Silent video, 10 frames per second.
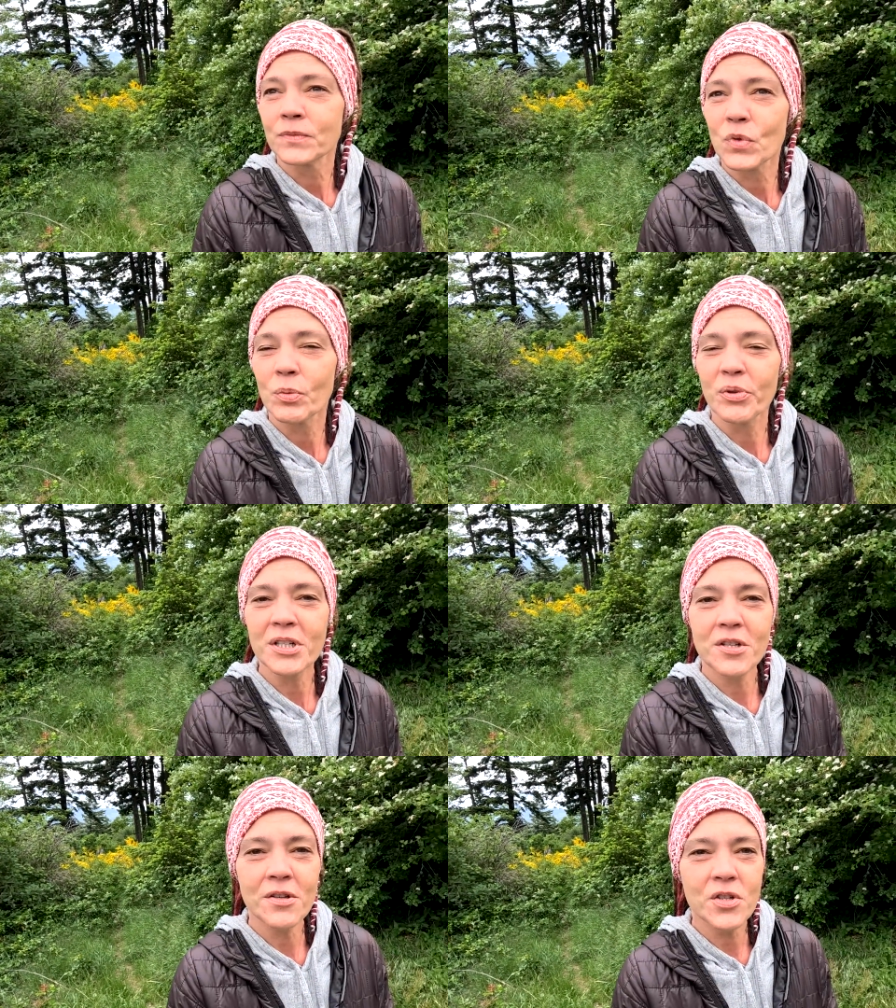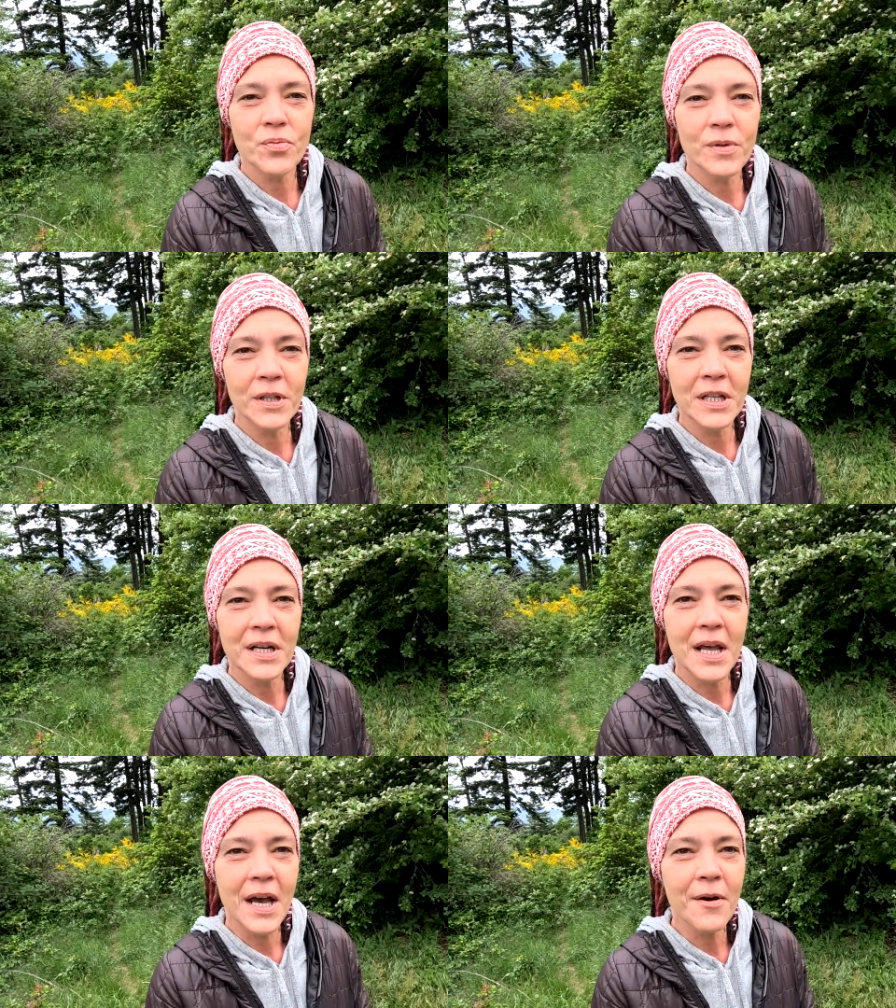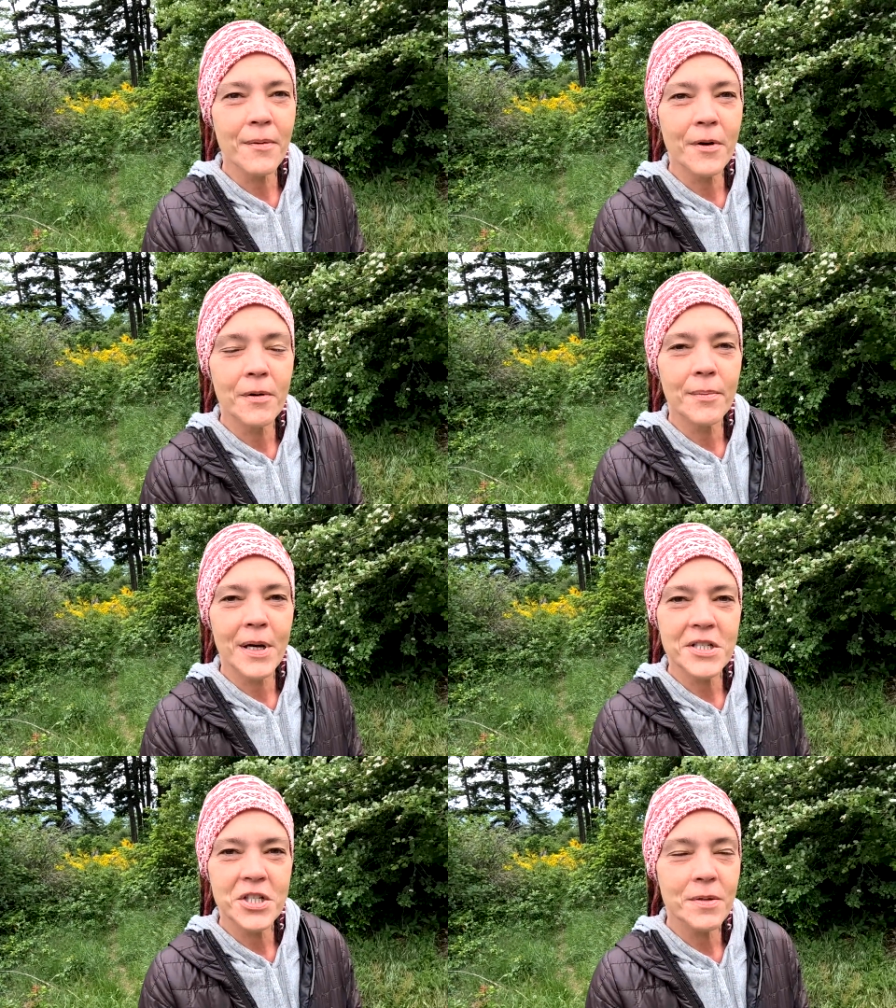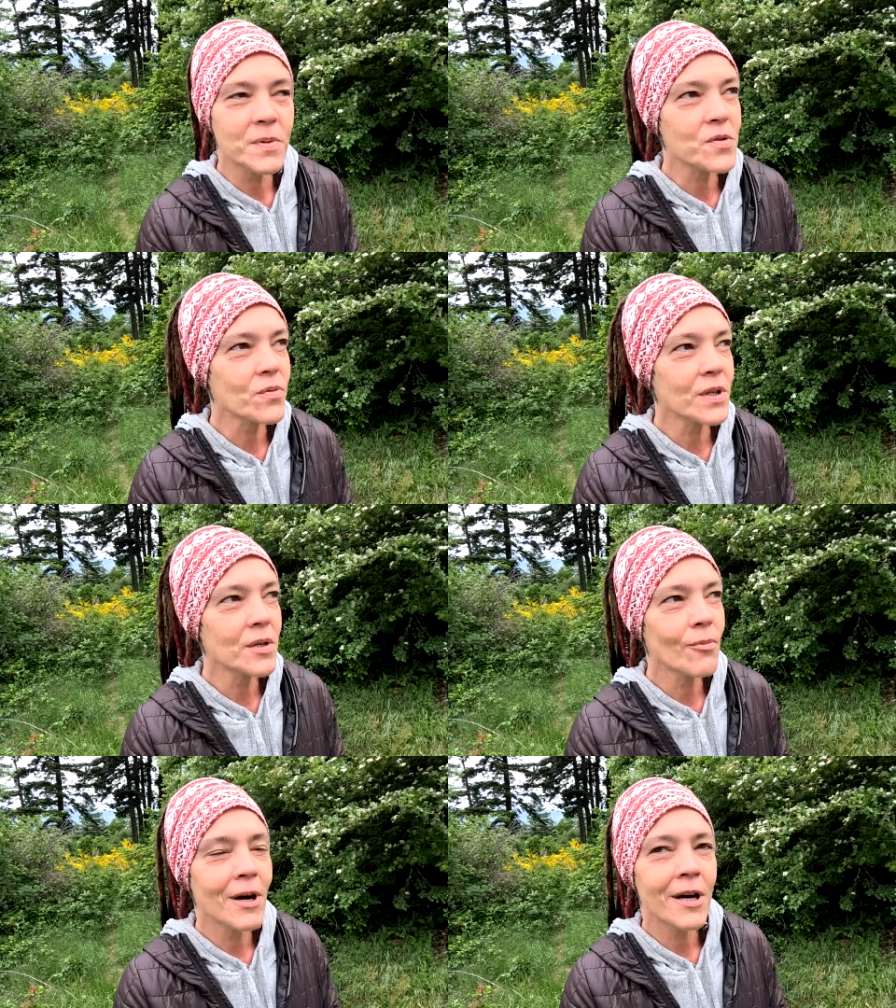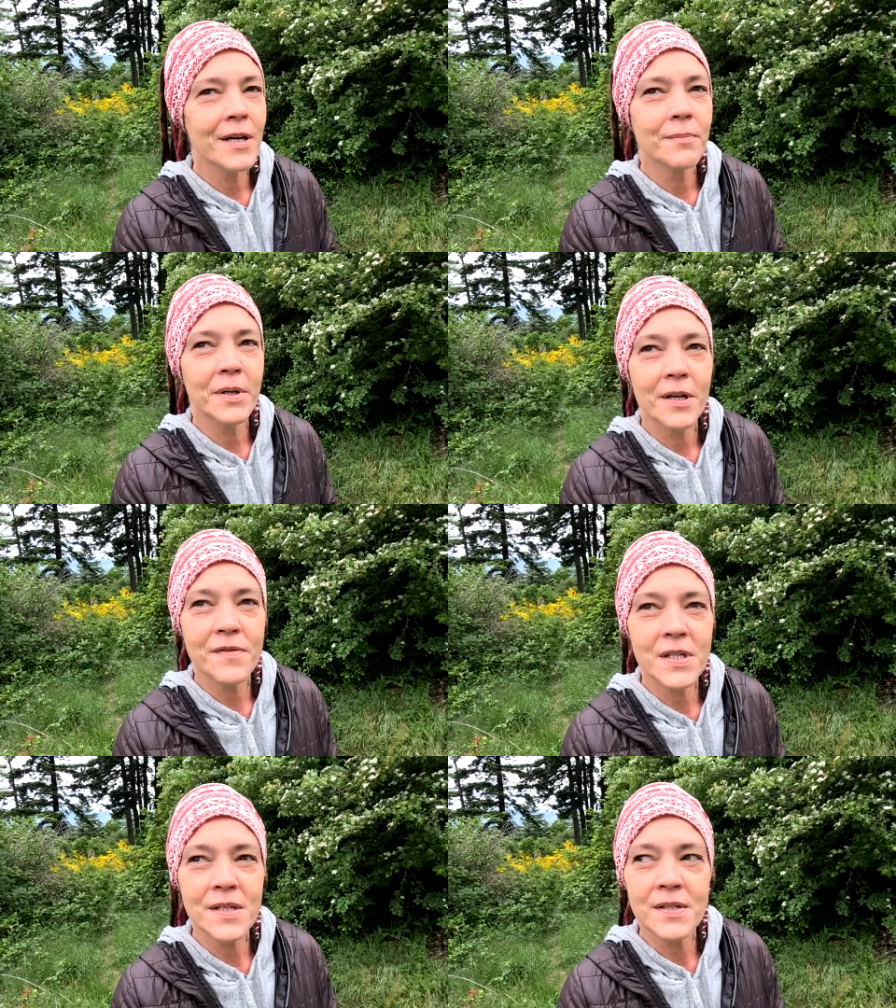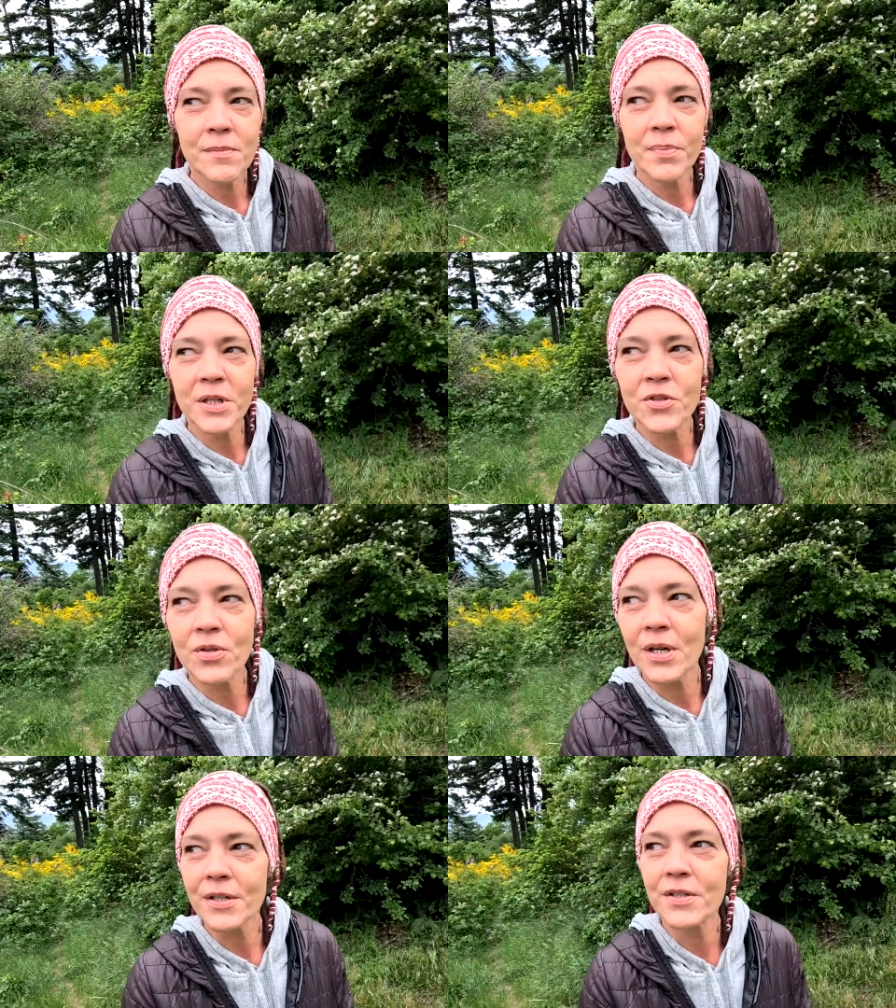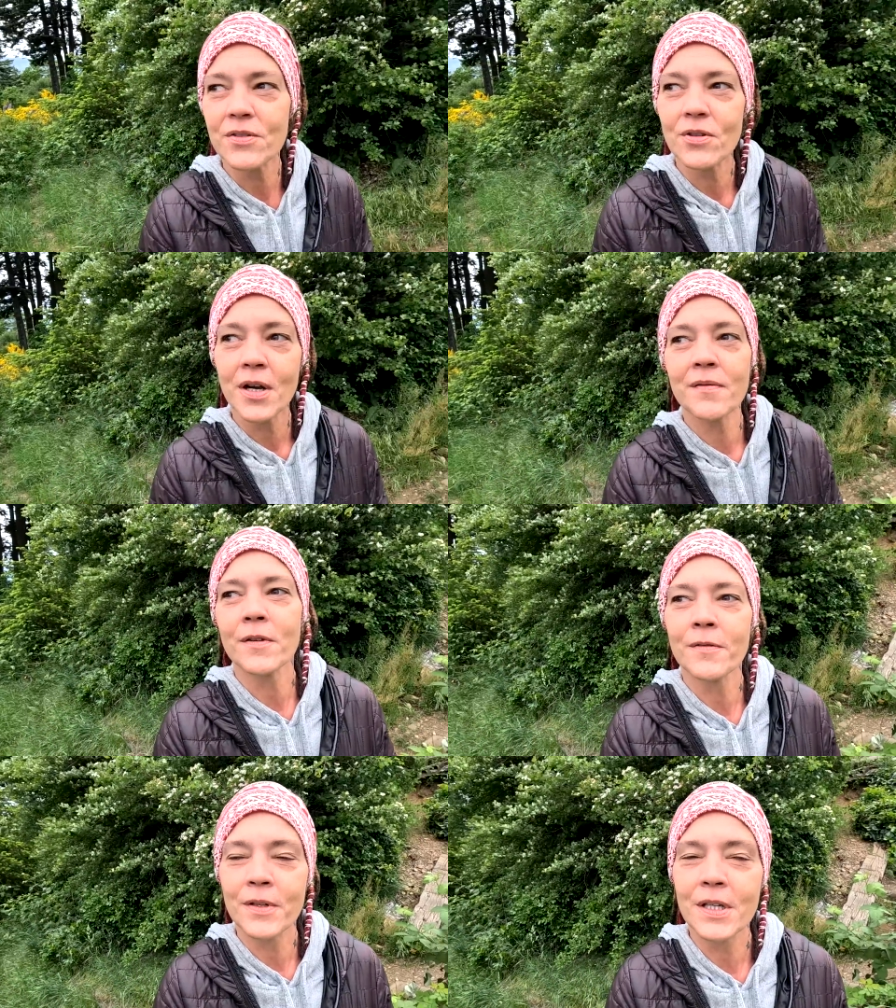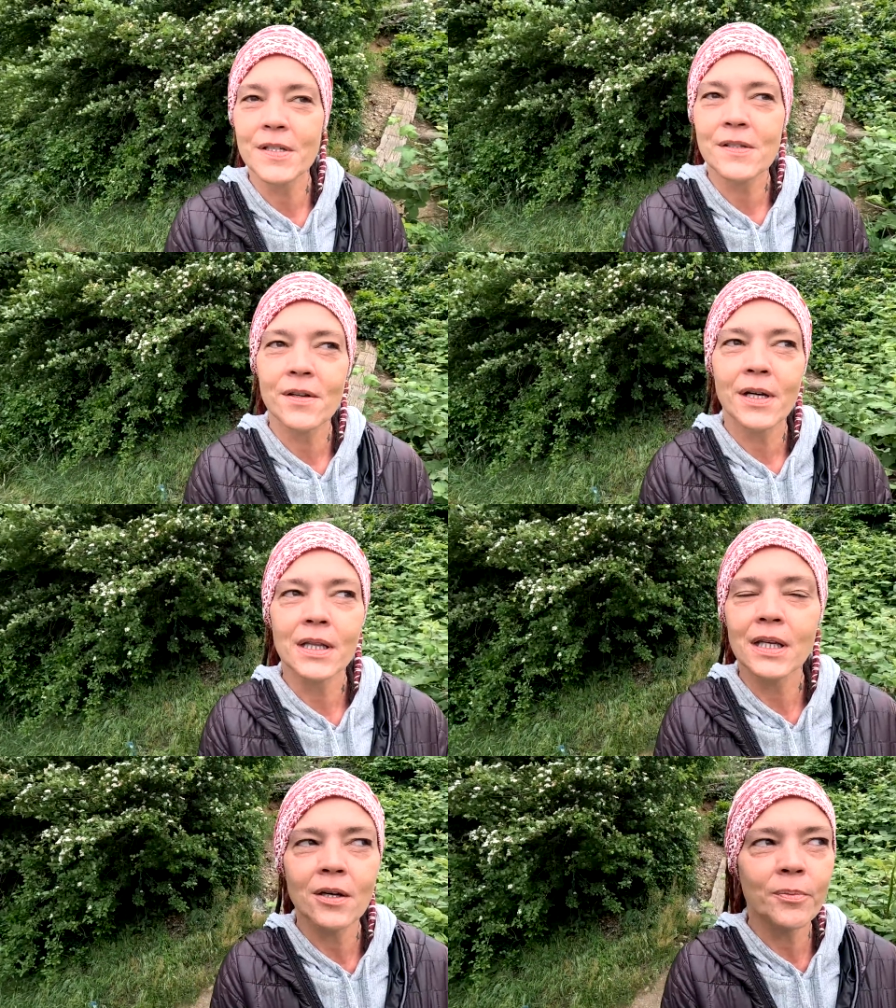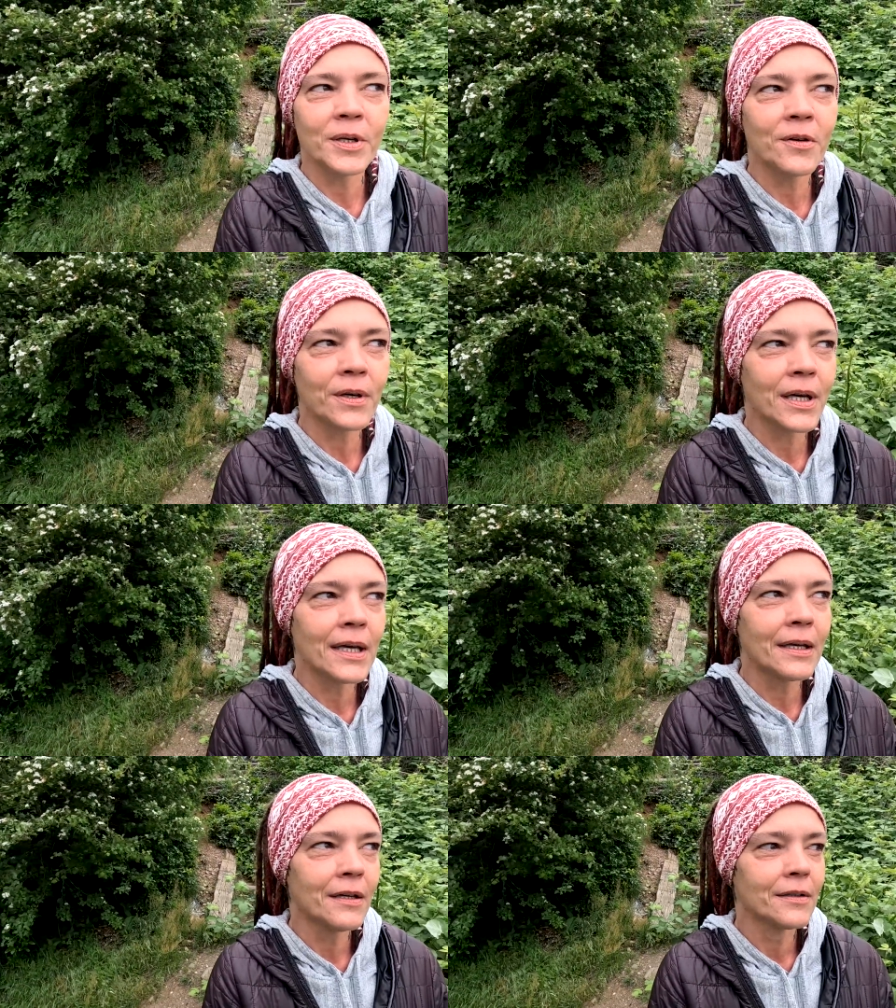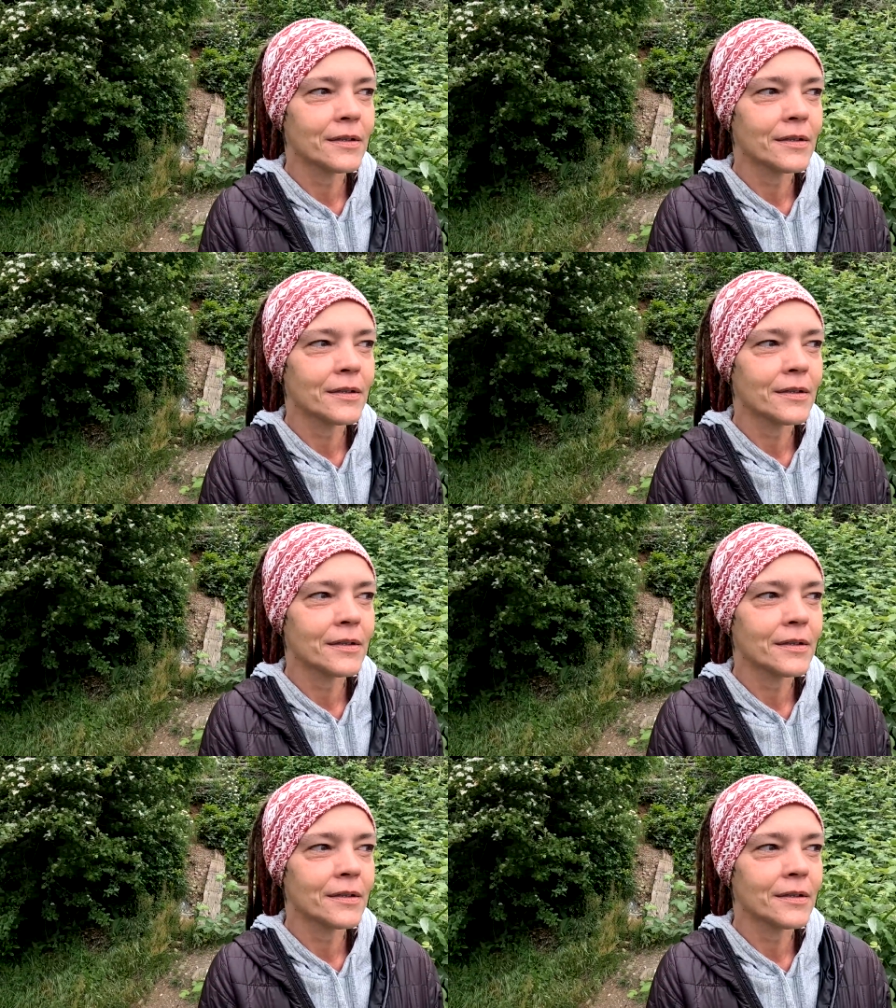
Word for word: The bridge looks really narrow and my Jeep is really wide, but I've seen some big trucks drive over this, so I think I'll be okay.